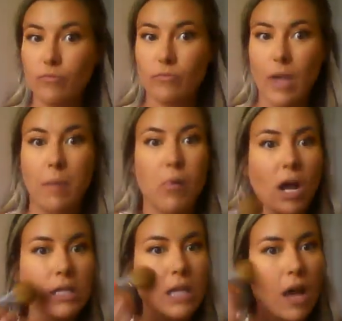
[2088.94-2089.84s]
I bronze
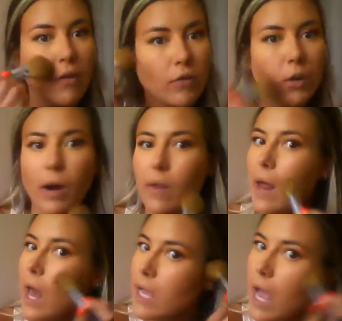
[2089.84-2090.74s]
everywhere that
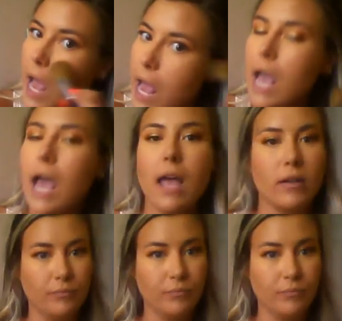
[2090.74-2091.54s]
I can.